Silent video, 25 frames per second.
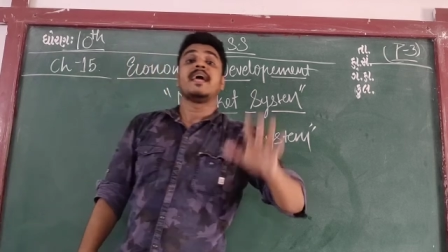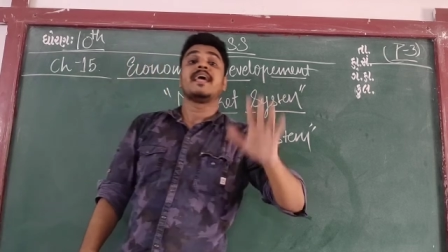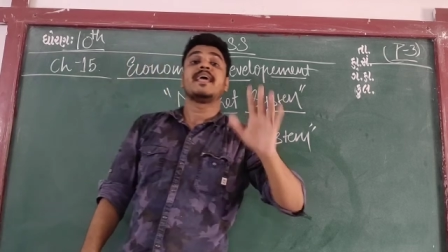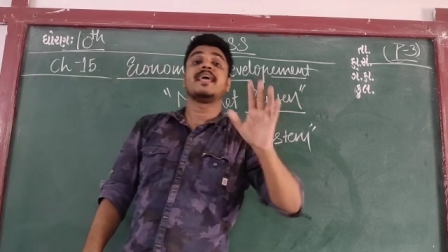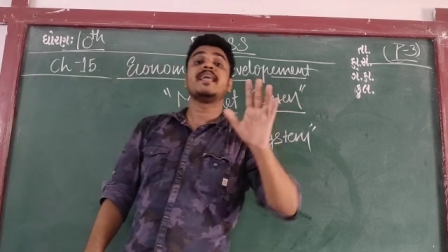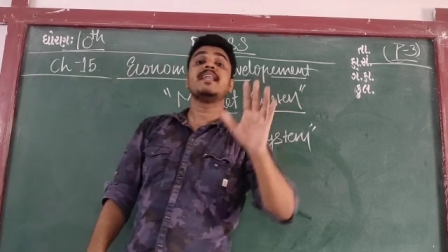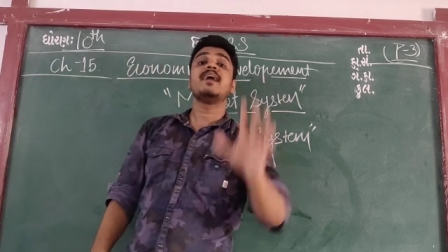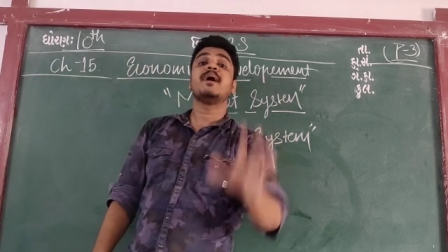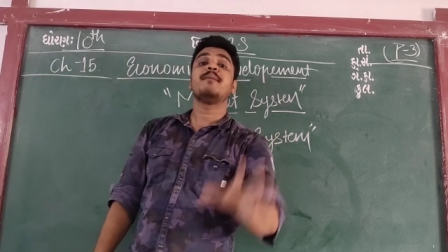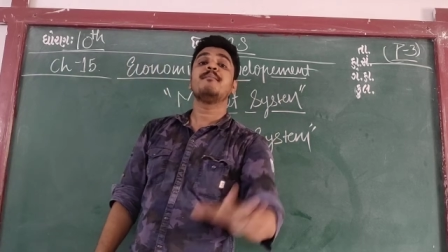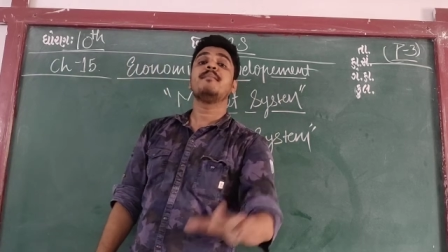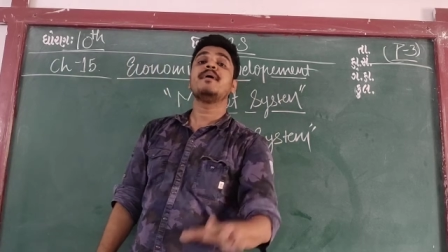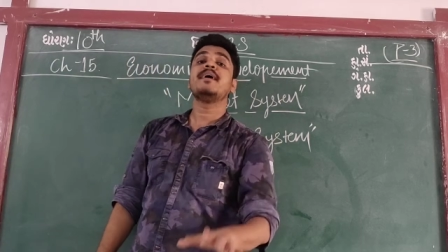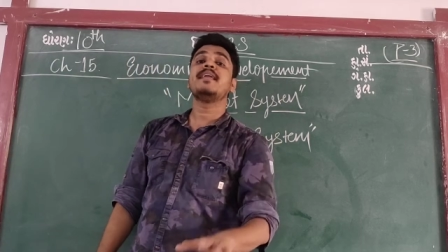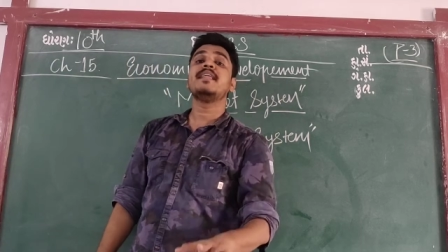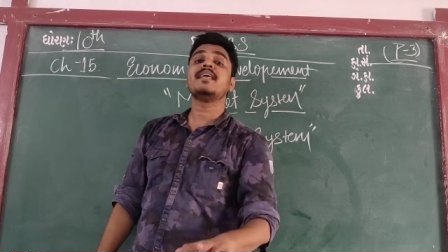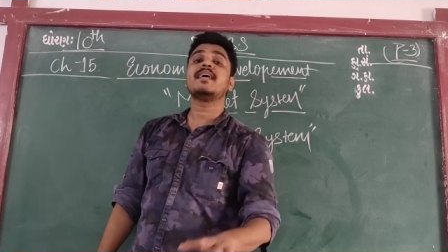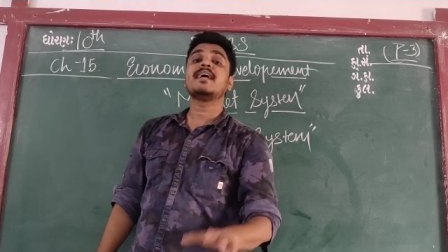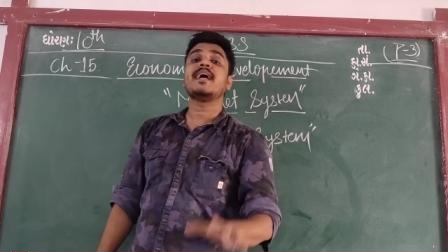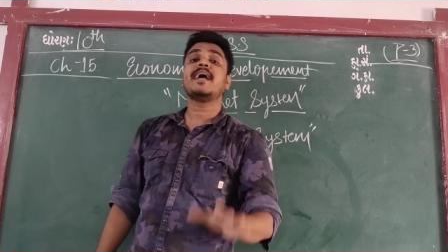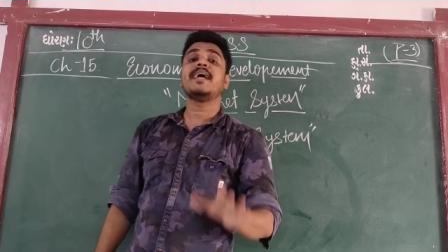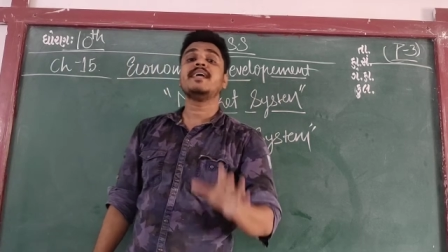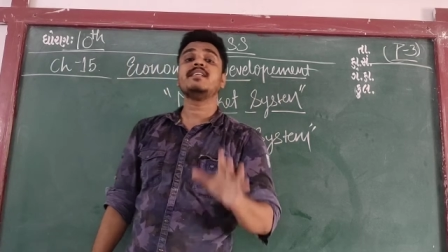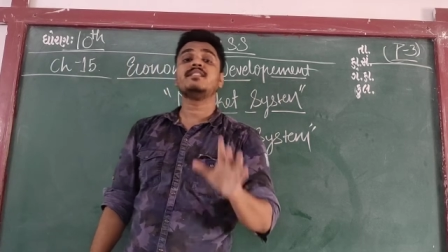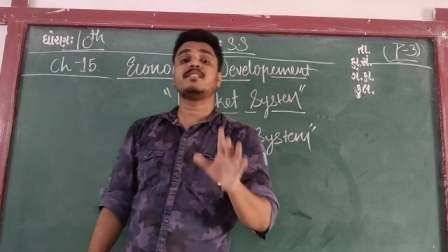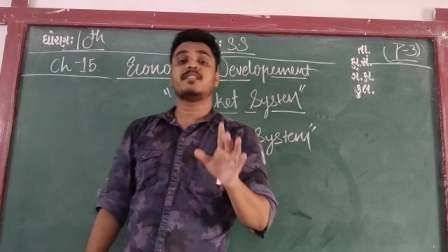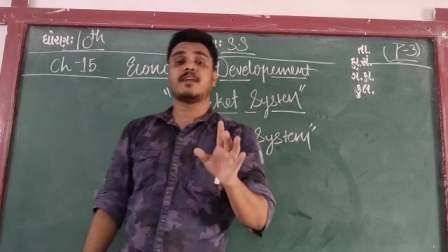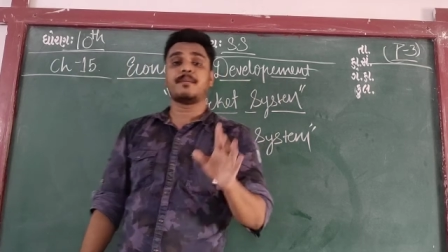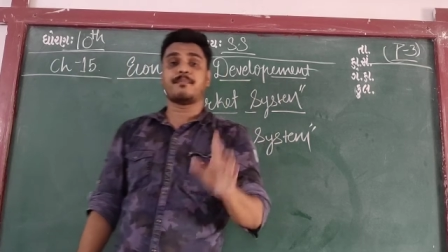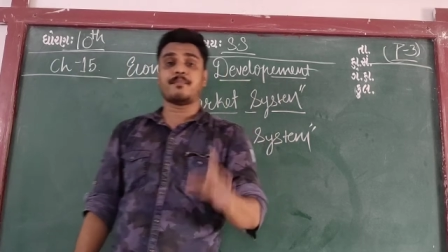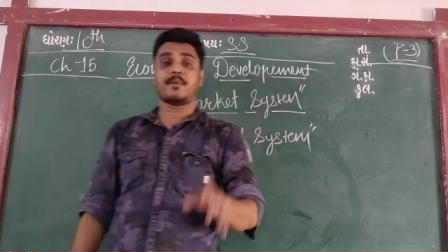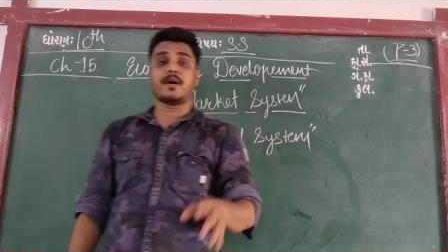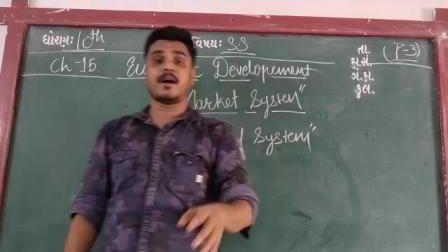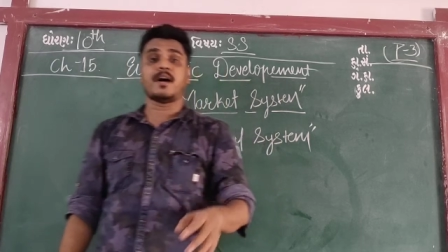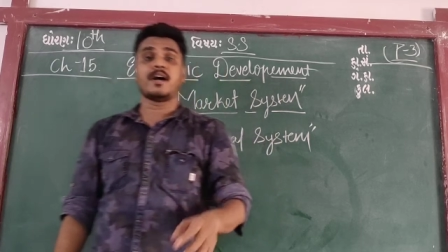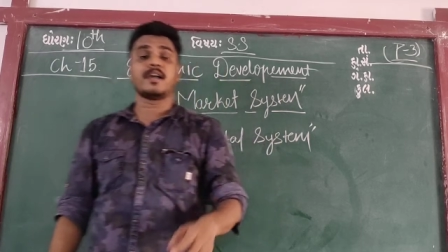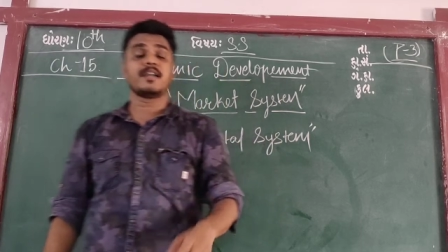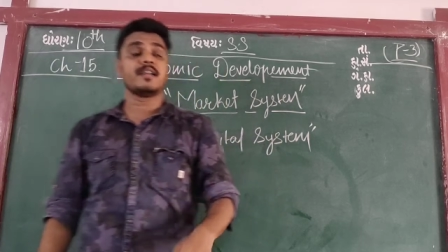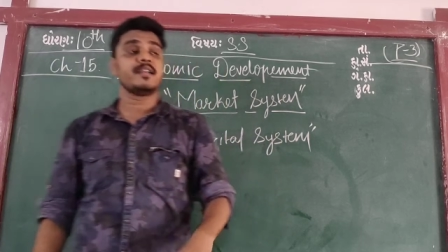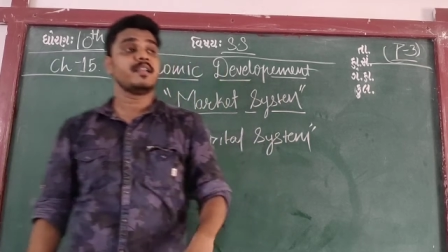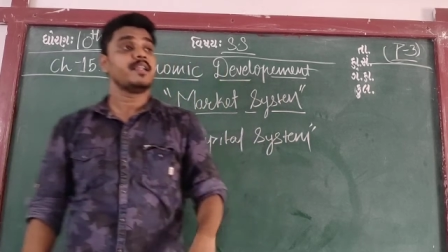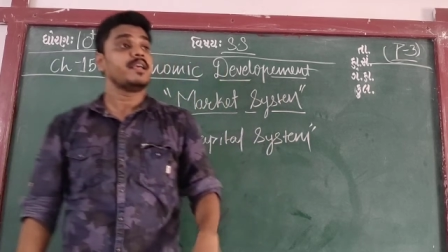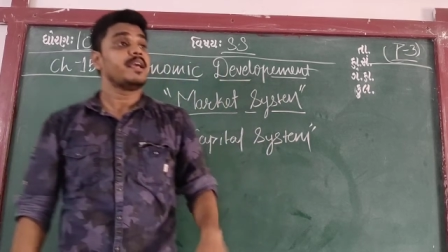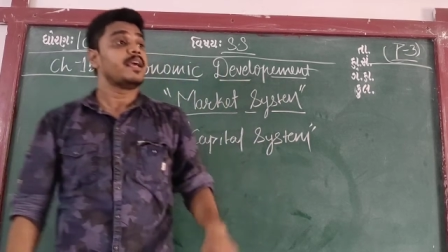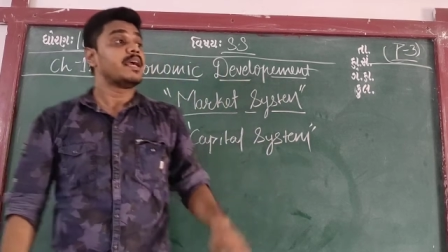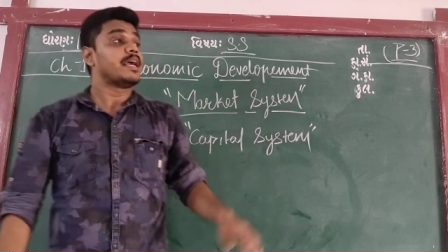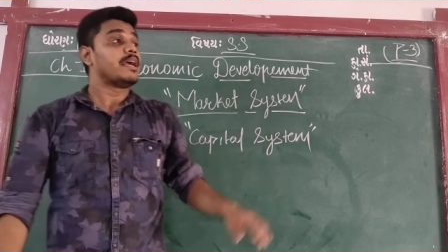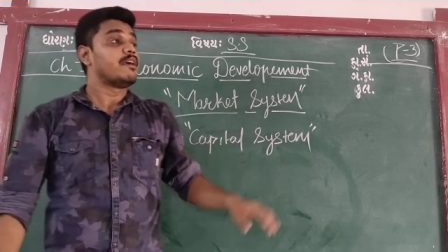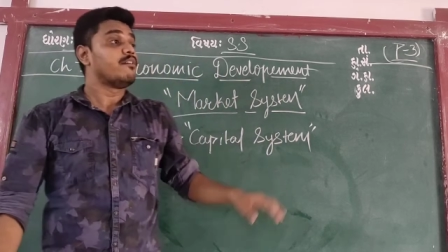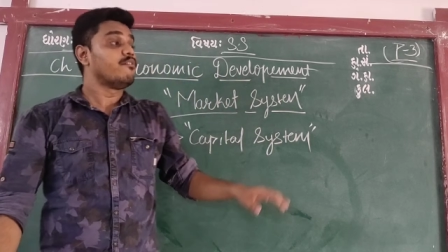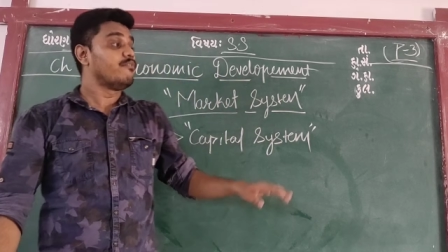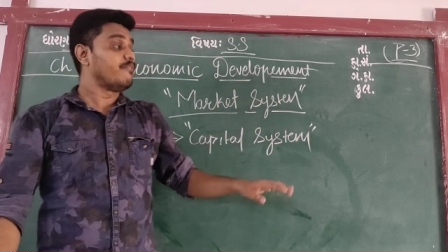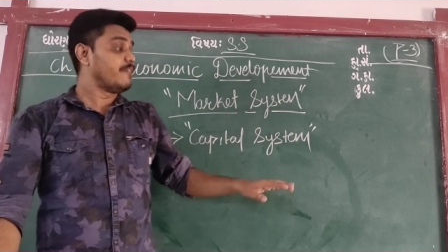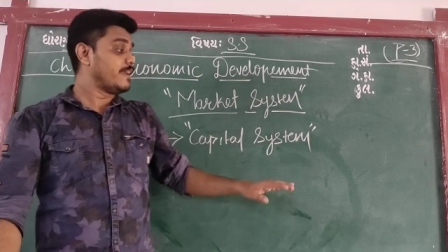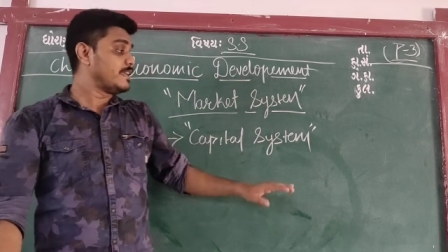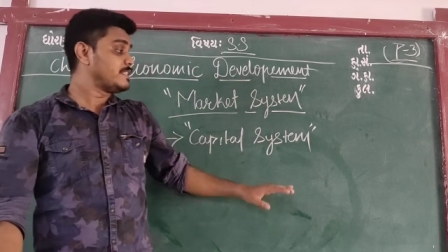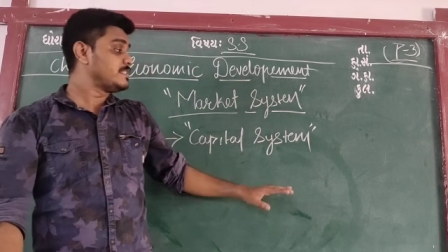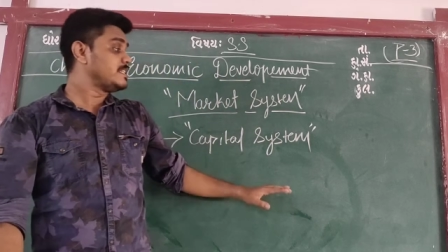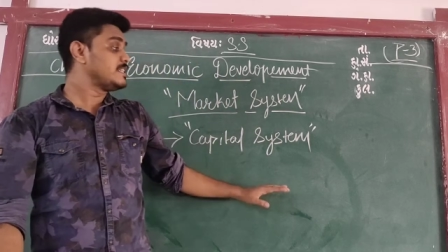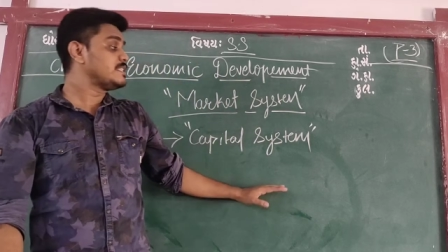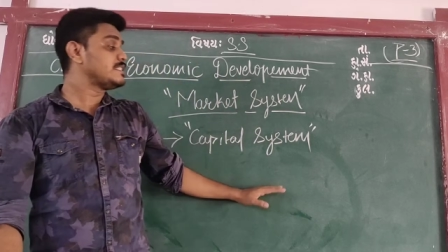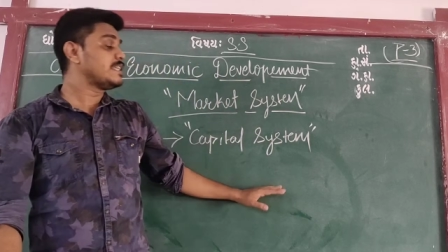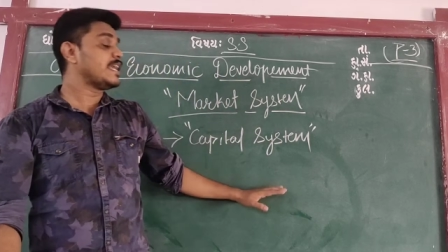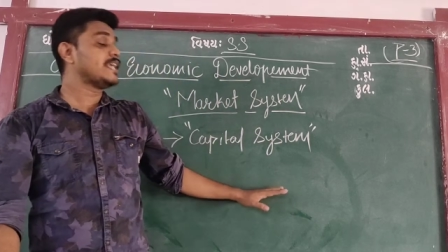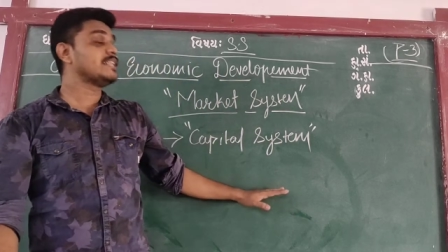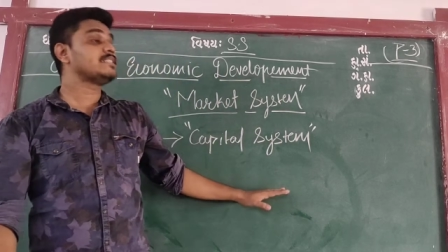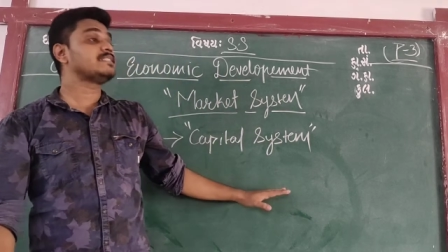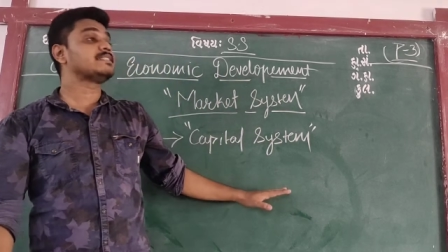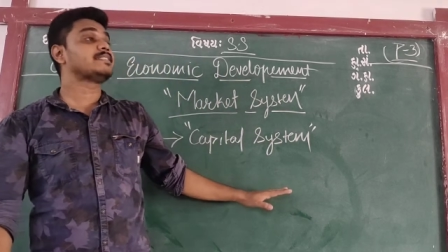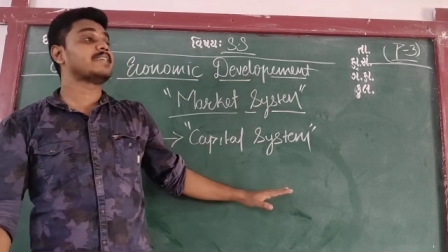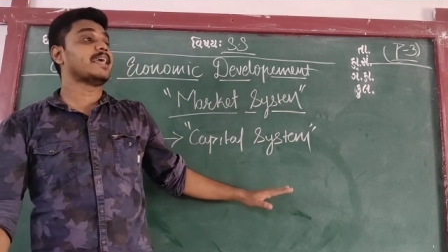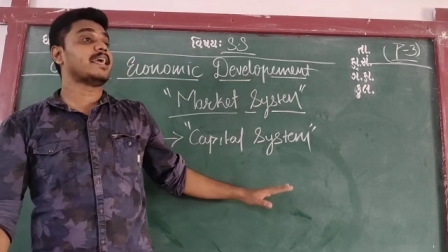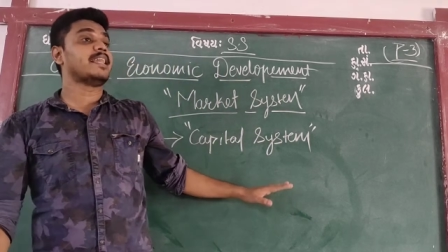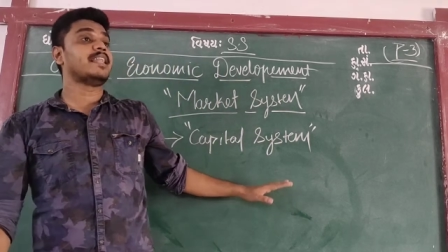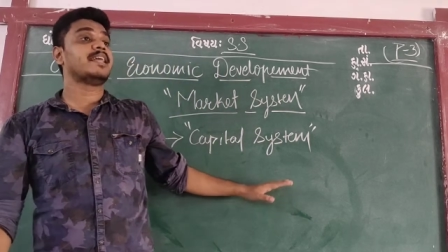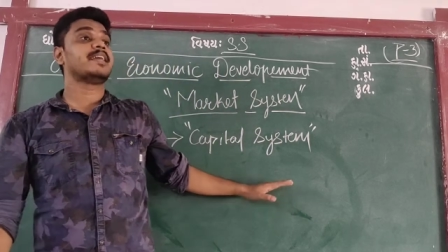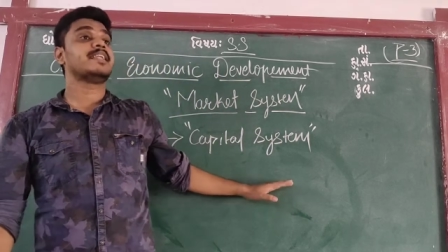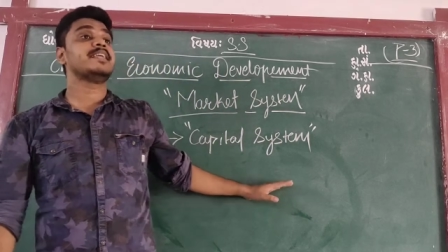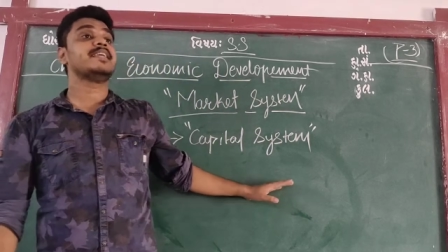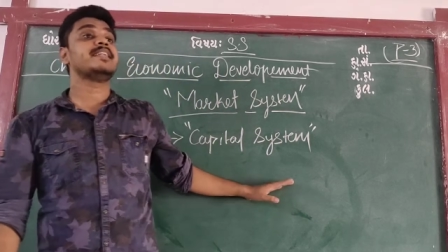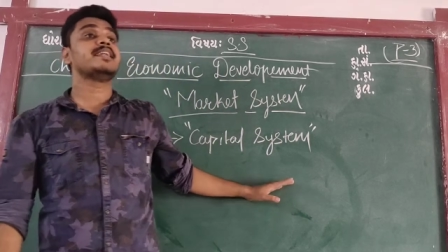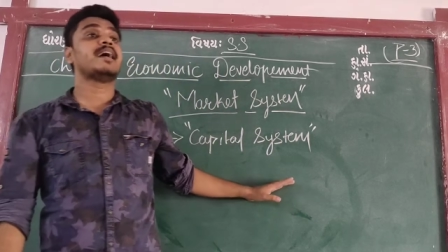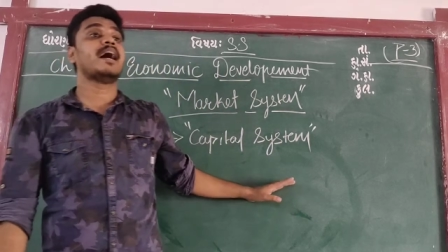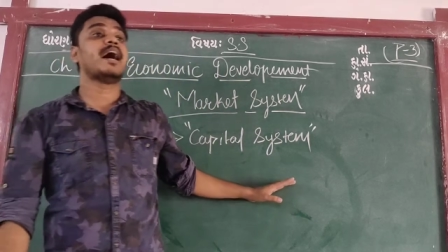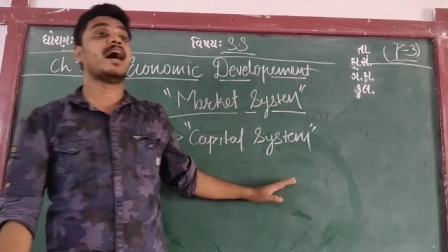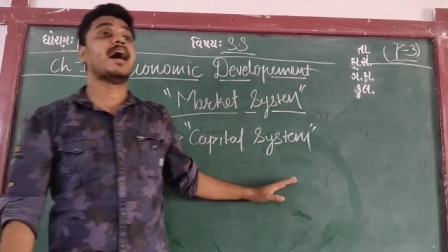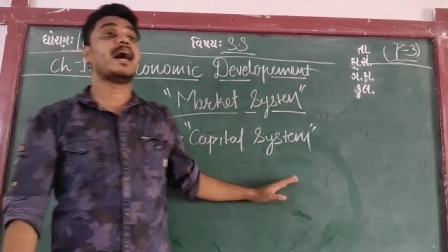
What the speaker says: In America and Japan, wages and salary